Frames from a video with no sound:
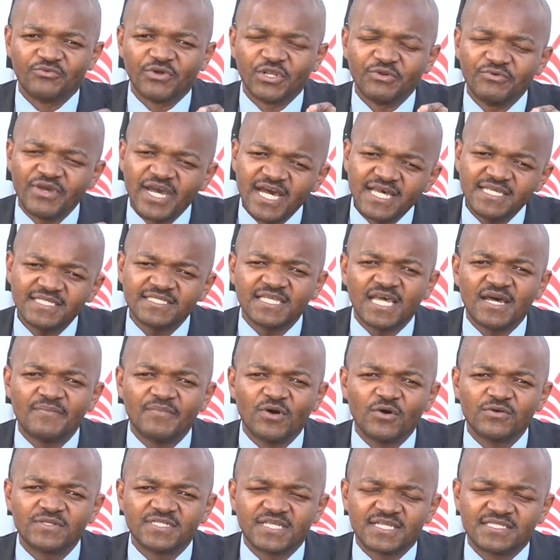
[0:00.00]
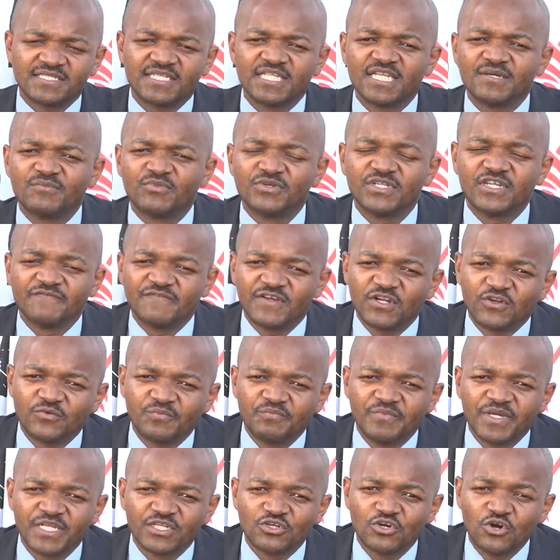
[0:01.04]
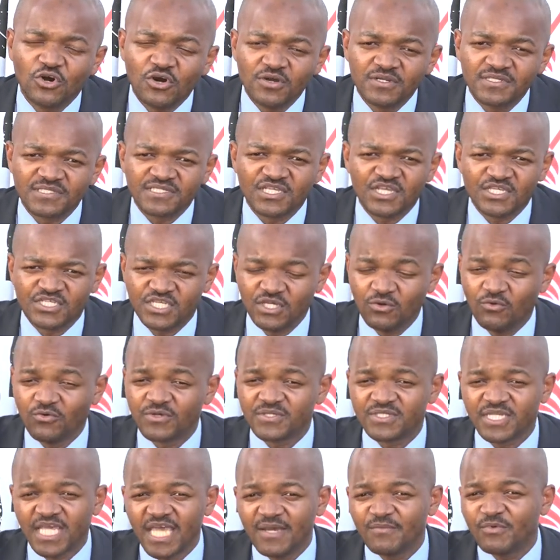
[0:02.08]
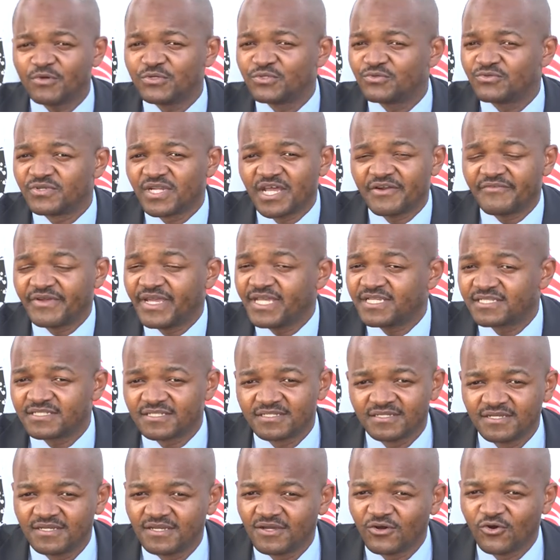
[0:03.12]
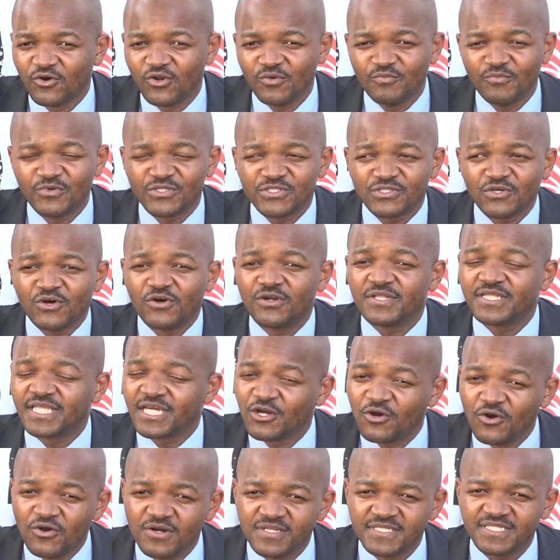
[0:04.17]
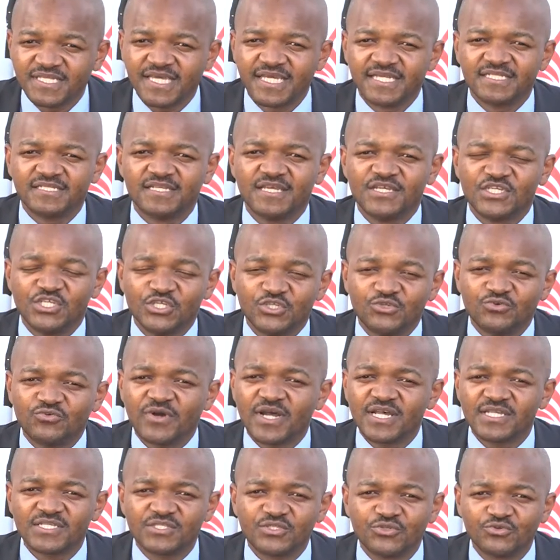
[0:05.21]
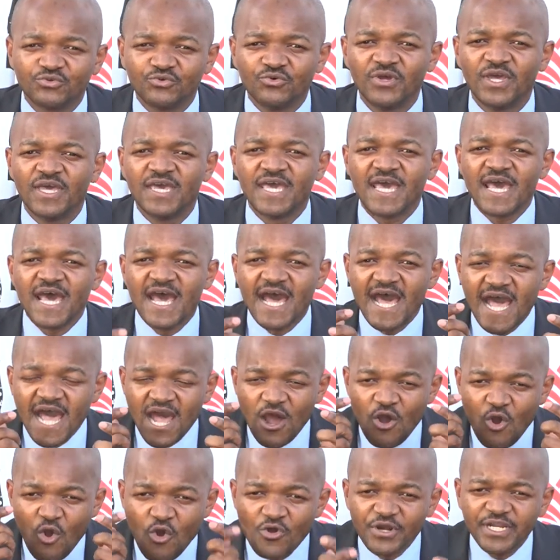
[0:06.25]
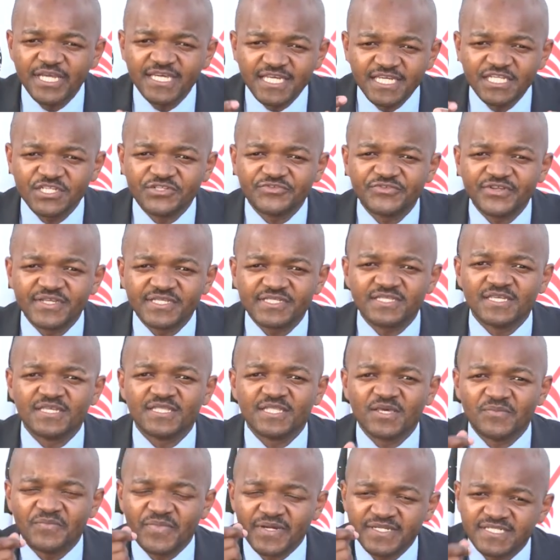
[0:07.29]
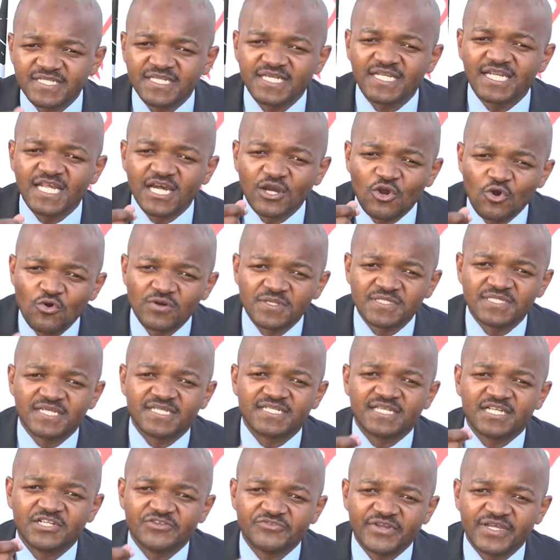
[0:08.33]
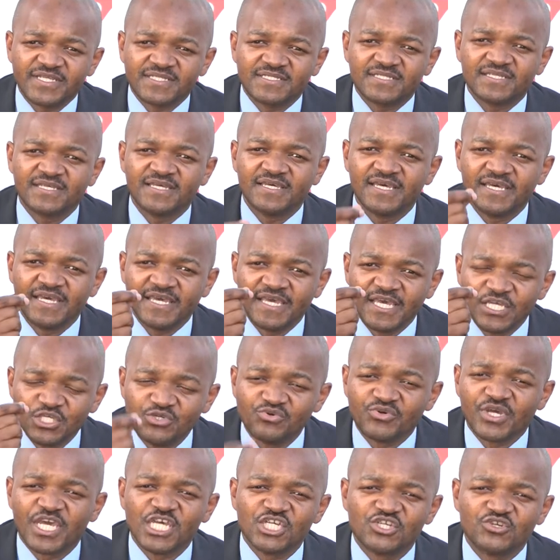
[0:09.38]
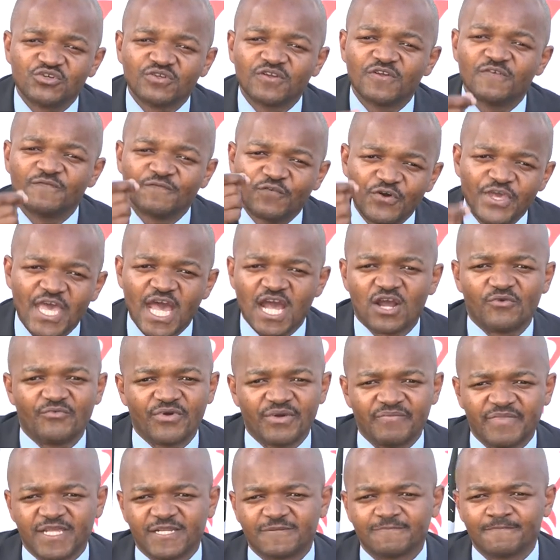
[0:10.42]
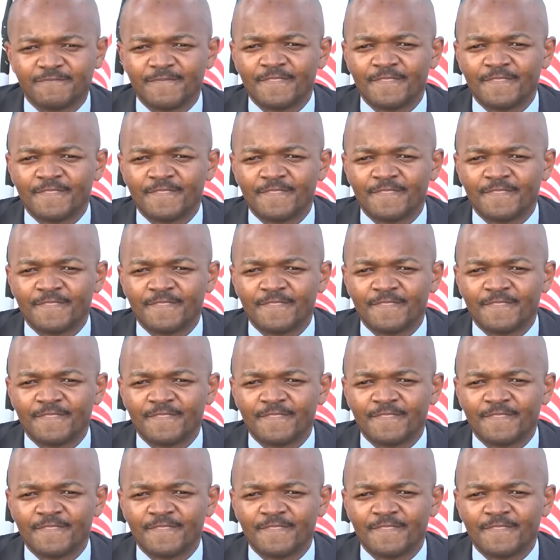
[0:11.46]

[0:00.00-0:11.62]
when we asked her about sustainable development goals, she was able to narrate almost all the goals and she took us through her own interest in the particular goals that address education for young women.